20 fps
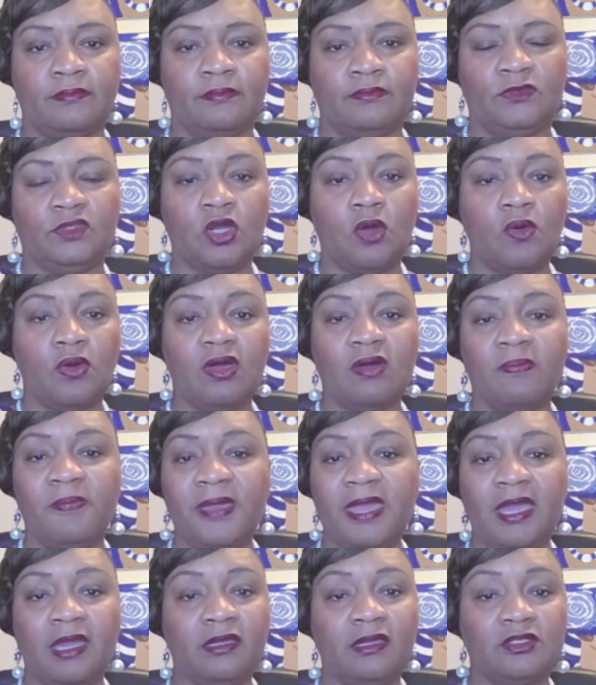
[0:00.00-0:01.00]
Don't
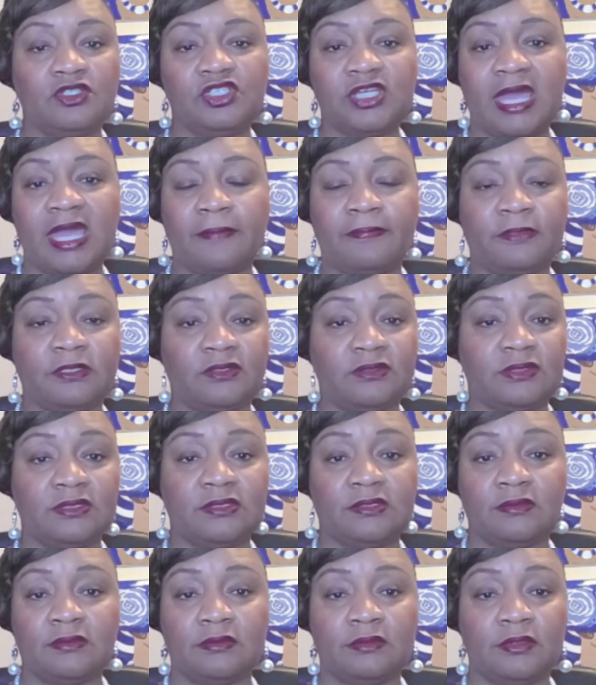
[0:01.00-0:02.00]
compare your chapters.
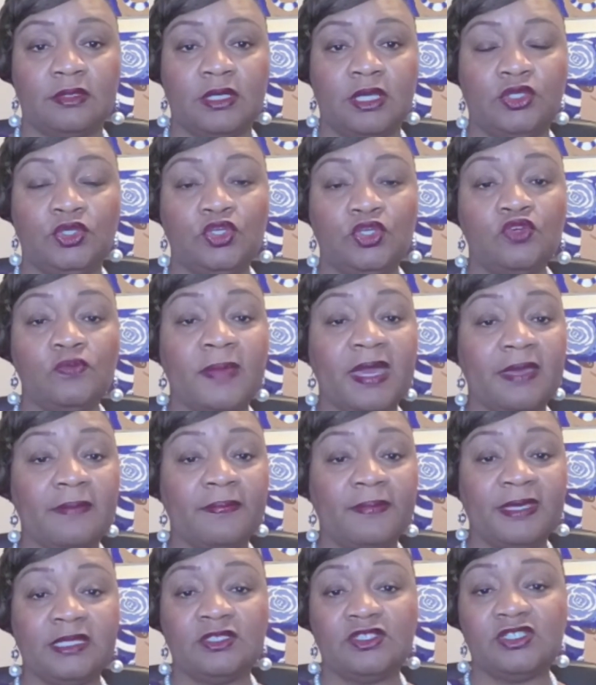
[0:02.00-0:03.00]
You may
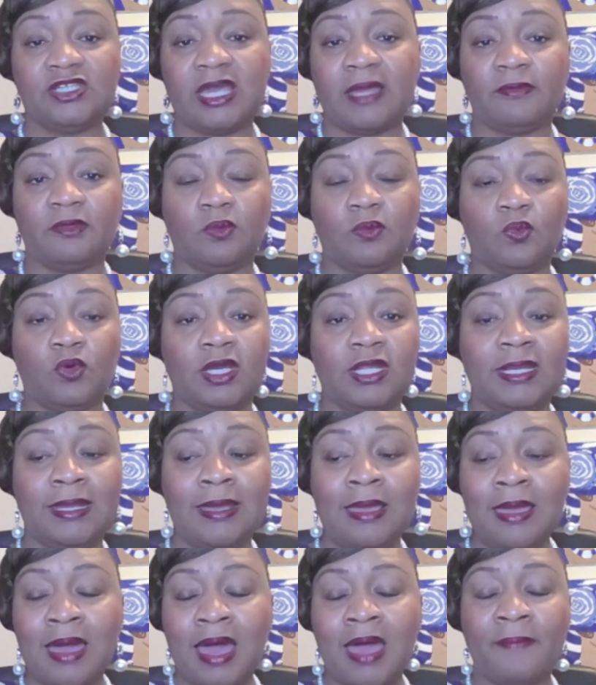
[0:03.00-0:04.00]
be in chapter 1,
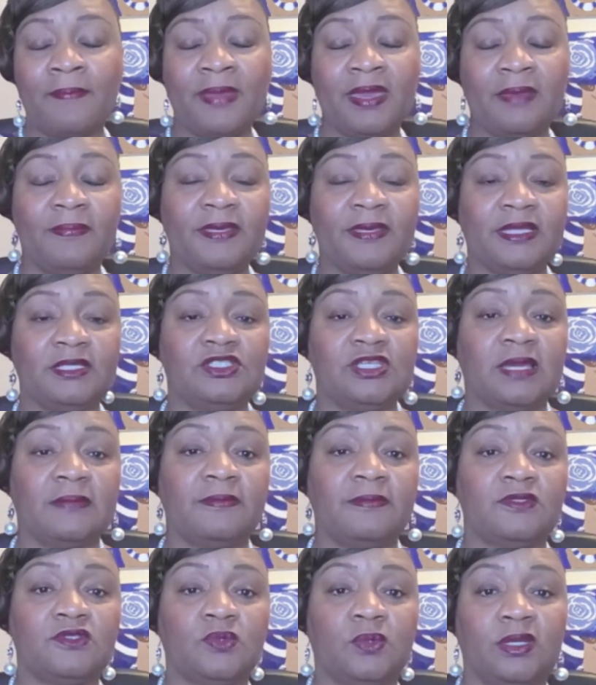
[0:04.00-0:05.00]
I may be in
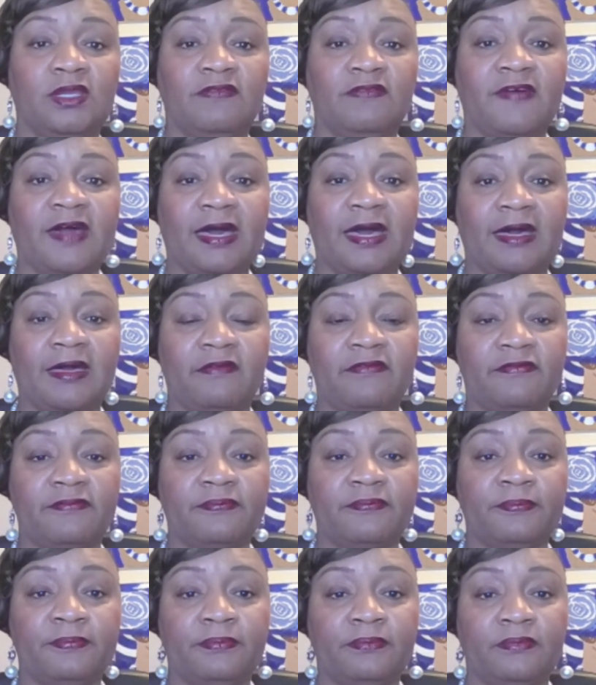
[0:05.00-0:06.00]
chapter 25
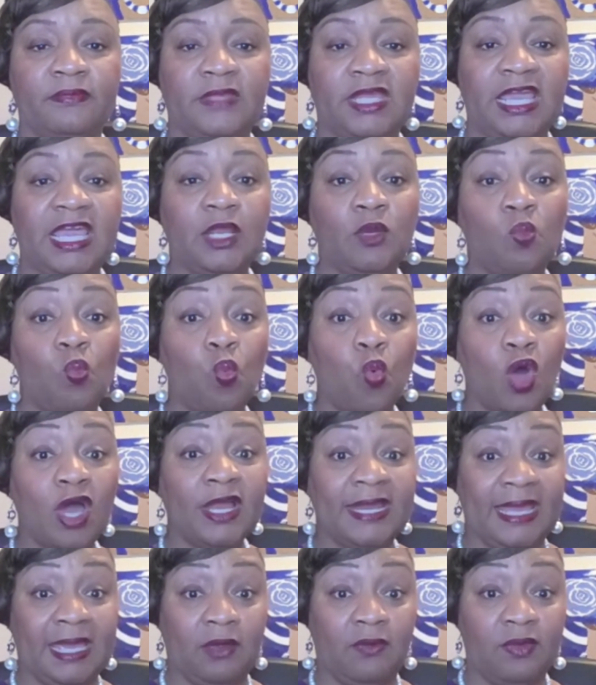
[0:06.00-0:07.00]
in one
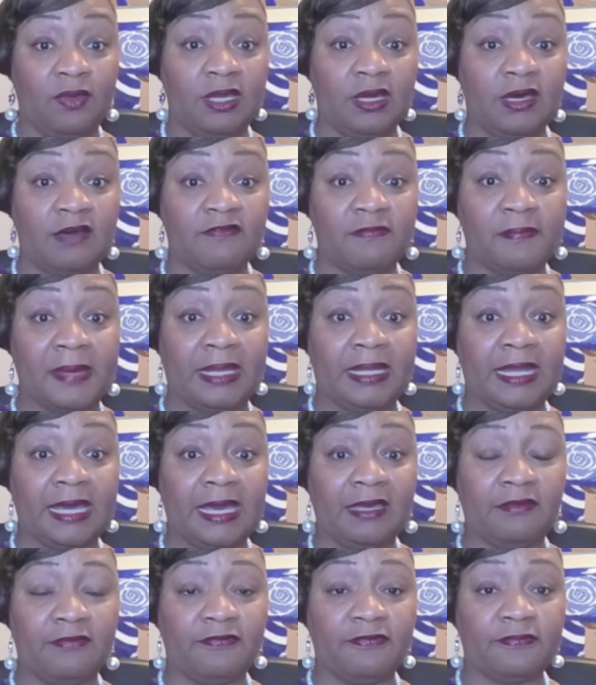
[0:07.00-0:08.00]
area of my
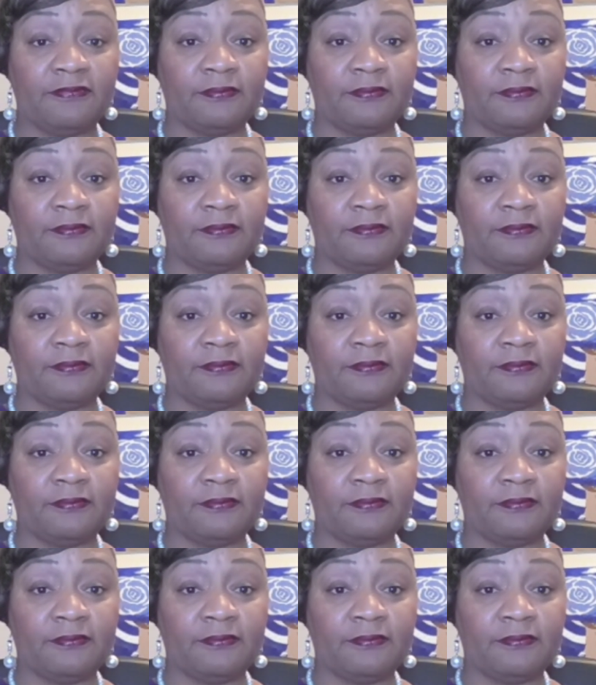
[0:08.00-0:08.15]
life.